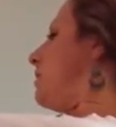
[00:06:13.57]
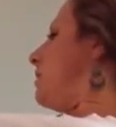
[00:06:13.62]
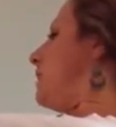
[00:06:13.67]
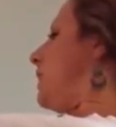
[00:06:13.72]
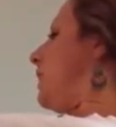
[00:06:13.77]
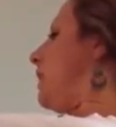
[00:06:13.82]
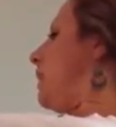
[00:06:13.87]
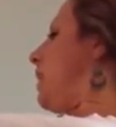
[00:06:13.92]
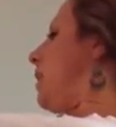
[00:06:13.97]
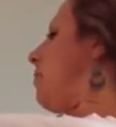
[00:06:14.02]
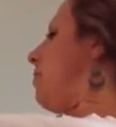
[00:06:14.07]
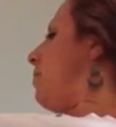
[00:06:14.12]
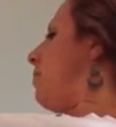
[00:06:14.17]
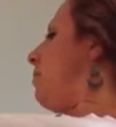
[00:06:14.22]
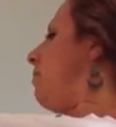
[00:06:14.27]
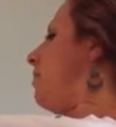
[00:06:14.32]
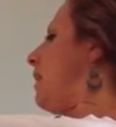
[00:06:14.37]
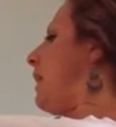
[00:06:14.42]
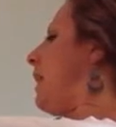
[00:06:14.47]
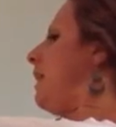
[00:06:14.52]
Take a couple
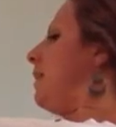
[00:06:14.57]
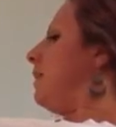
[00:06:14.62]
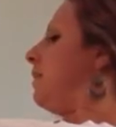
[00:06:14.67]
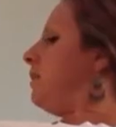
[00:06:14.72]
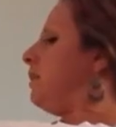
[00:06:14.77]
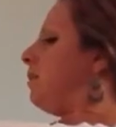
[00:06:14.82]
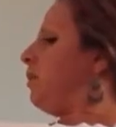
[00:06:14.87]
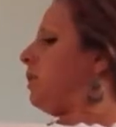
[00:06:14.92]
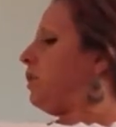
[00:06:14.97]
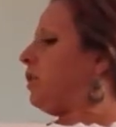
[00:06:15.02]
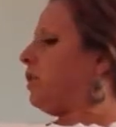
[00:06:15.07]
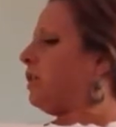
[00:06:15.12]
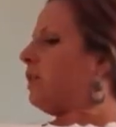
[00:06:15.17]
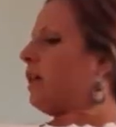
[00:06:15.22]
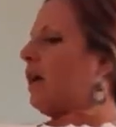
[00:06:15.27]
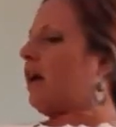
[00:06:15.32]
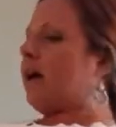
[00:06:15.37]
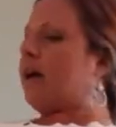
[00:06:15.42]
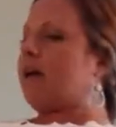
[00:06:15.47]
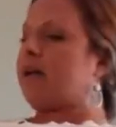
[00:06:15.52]
breaths, switch
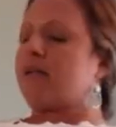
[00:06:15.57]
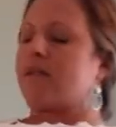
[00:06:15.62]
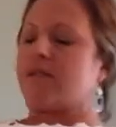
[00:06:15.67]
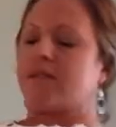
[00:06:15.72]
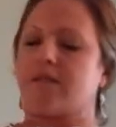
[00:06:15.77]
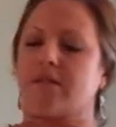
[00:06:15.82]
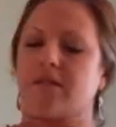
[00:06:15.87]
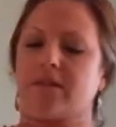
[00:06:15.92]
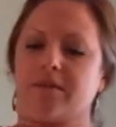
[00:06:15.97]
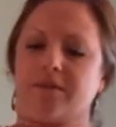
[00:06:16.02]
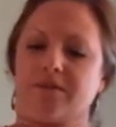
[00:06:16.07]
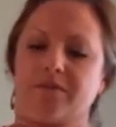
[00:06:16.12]
sides.